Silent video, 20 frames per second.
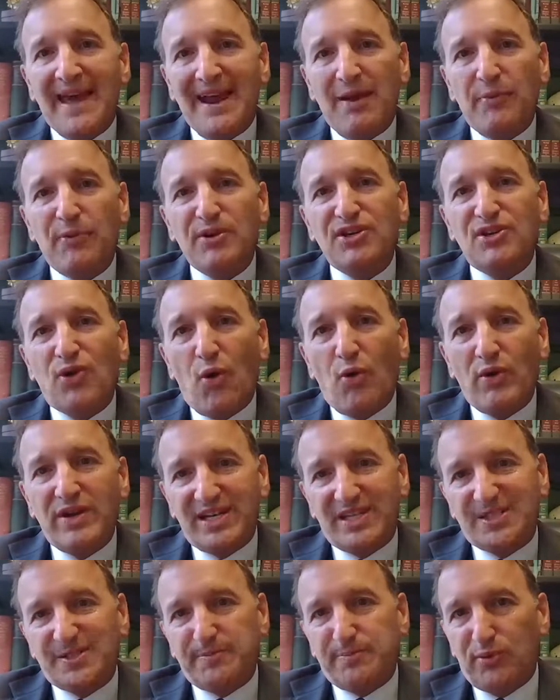And I would go
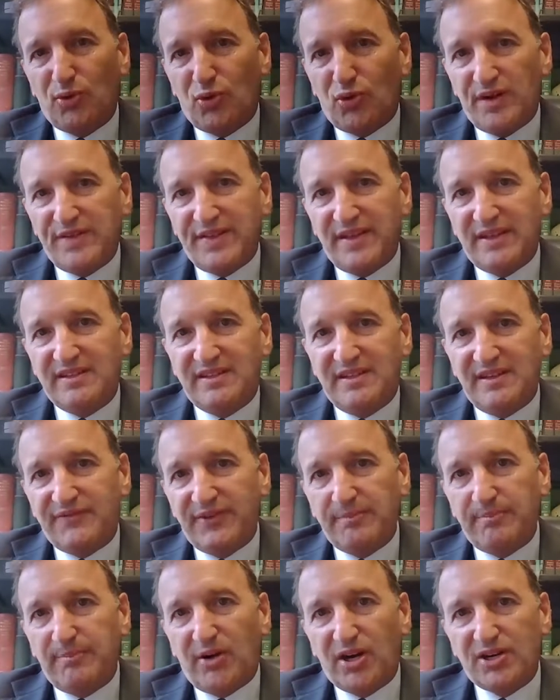and explore the
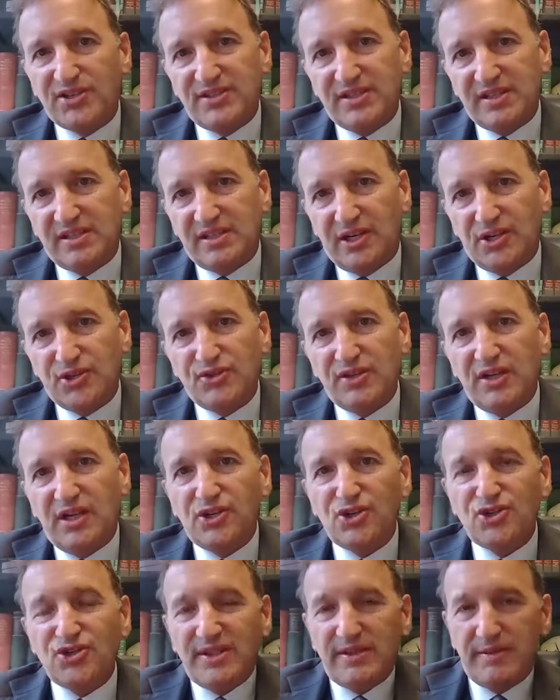different parts of the
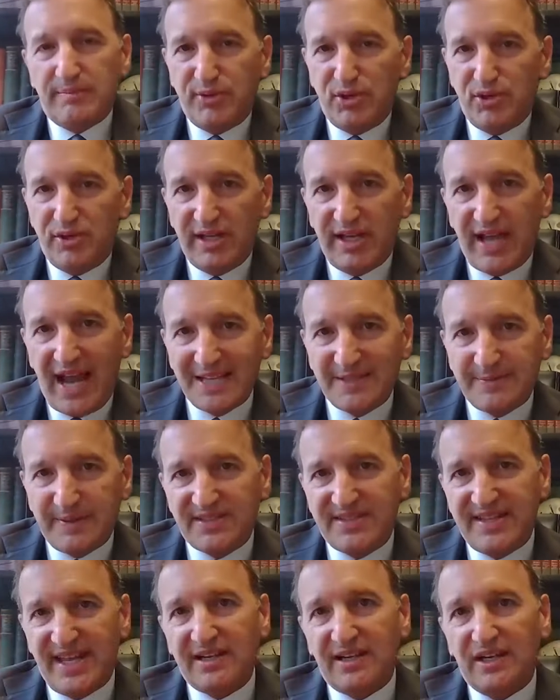country, understand the beauty
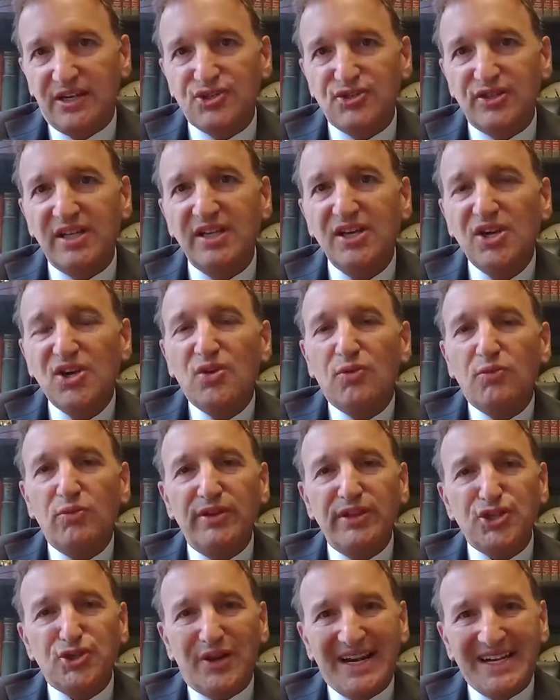aspects of that country,
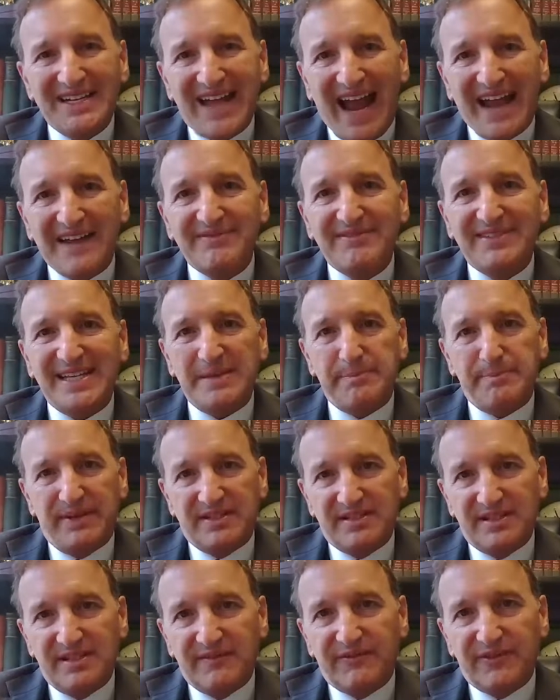really try to dive
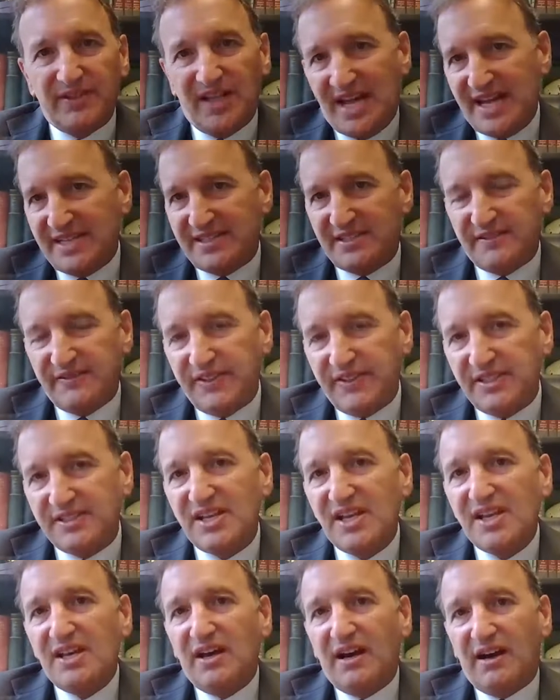deep into the
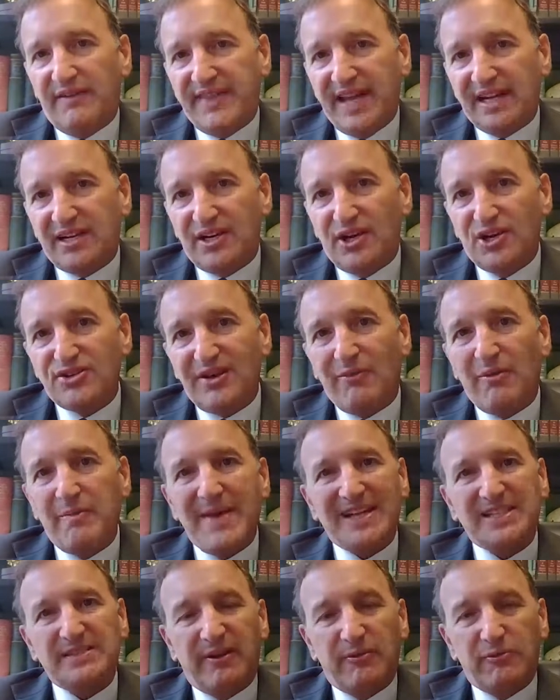philosophies of that country. I
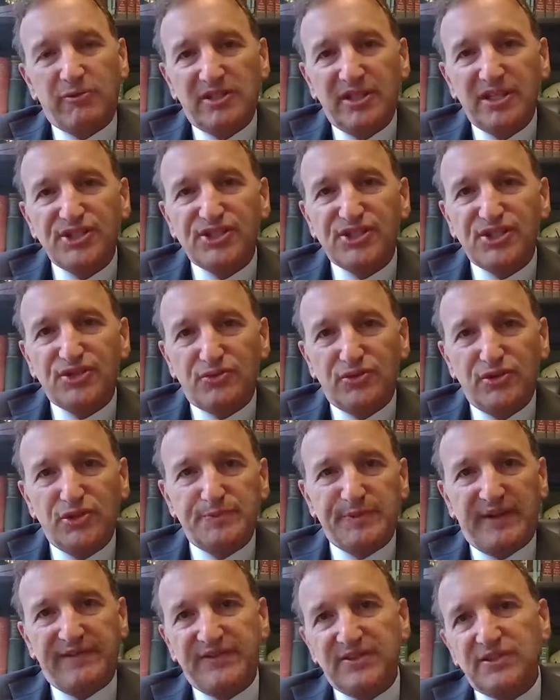went back to my religious
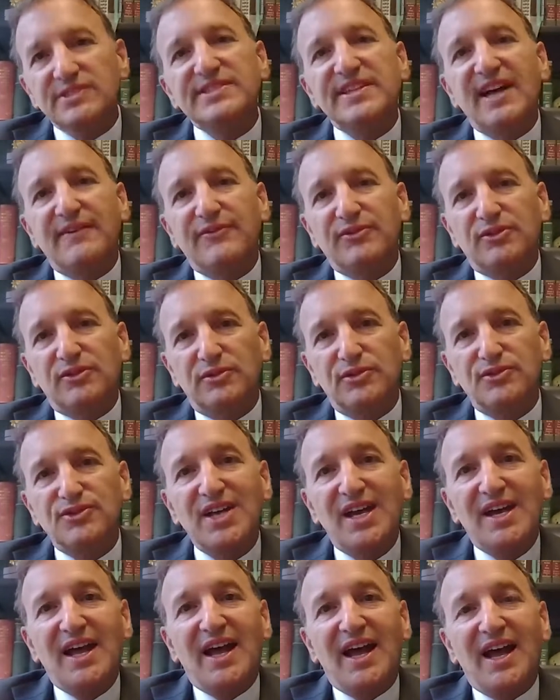roots, my philosophical
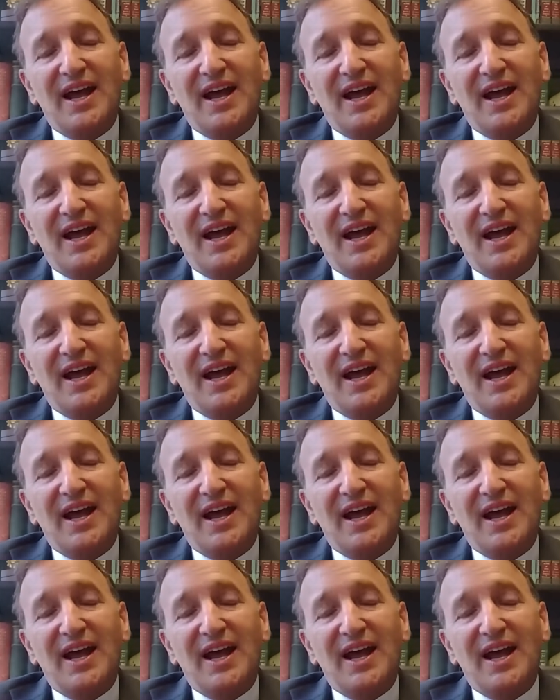roots,